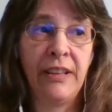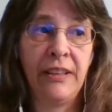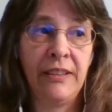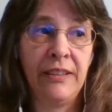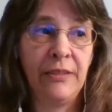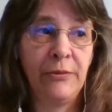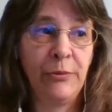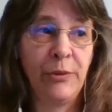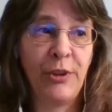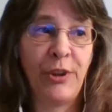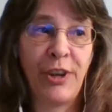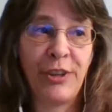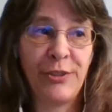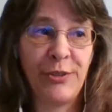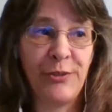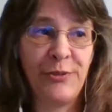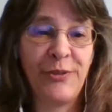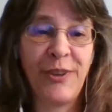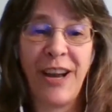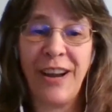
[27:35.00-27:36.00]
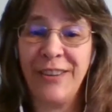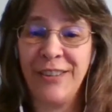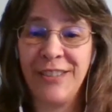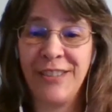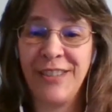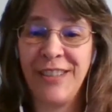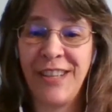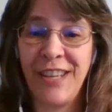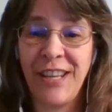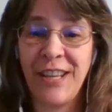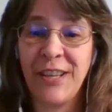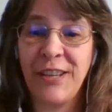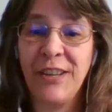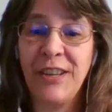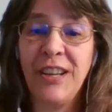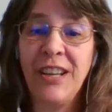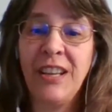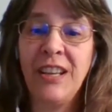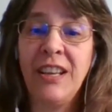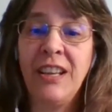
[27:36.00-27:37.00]
And we're not too far into the
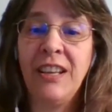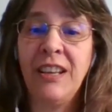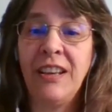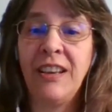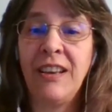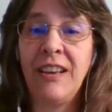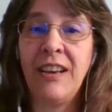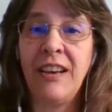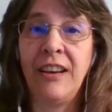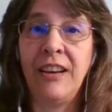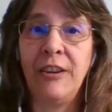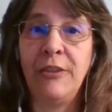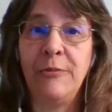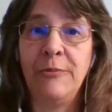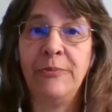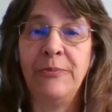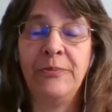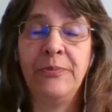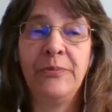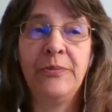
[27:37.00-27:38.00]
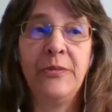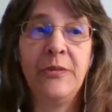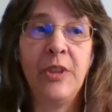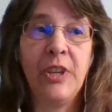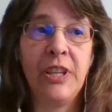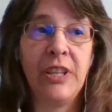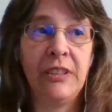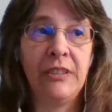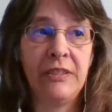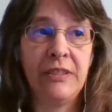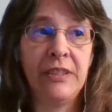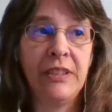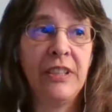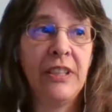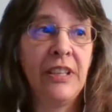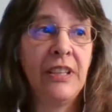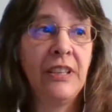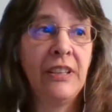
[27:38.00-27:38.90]
year. The